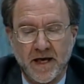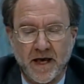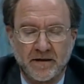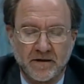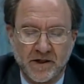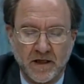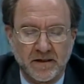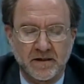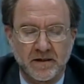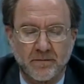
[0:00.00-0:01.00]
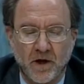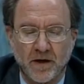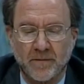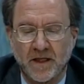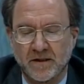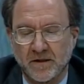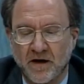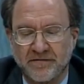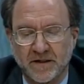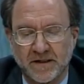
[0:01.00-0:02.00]
And the Justice Department has
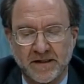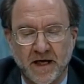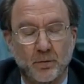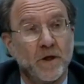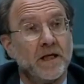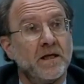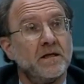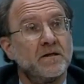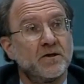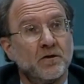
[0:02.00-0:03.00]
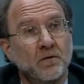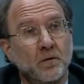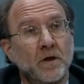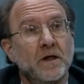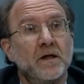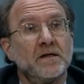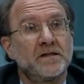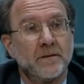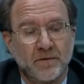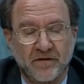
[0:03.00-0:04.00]
often said we need to
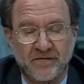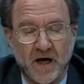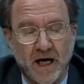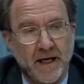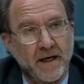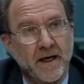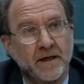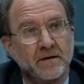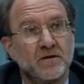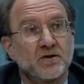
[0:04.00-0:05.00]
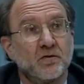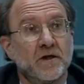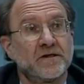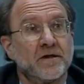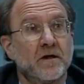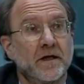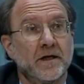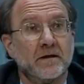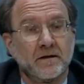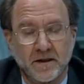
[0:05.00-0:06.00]
simplify and short-circuit
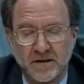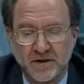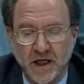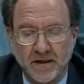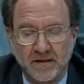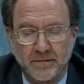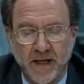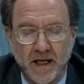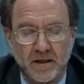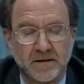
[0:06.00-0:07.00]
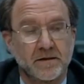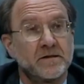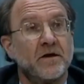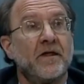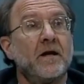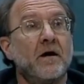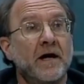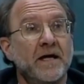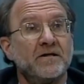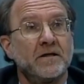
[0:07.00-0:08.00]
these checks and balances so that our
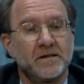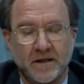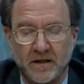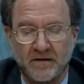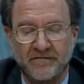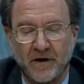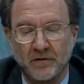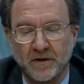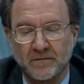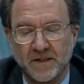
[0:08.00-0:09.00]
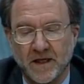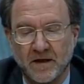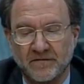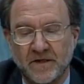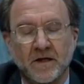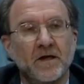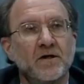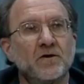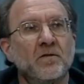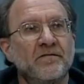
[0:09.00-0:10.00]
agents can devote themselves
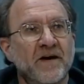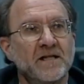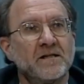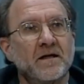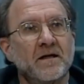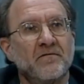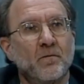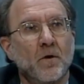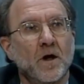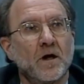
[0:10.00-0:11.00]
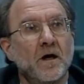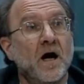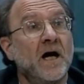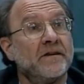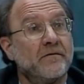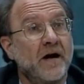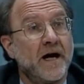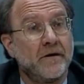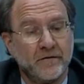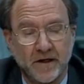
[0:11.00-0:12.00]
to investigative work on the
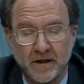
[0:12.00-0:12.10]
ground.